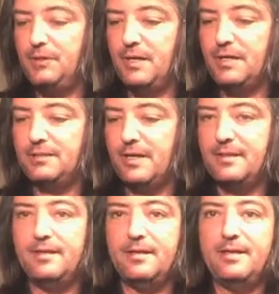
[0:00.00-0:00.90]
I know a bunch
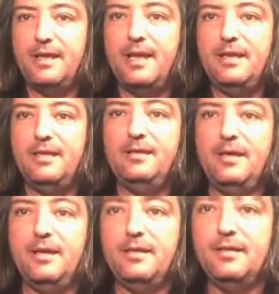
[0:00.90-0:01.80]
of you guys got the
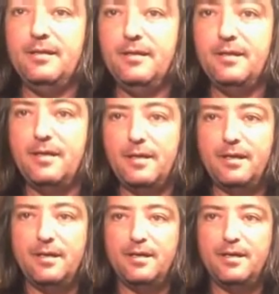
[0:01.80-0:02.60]
AE kit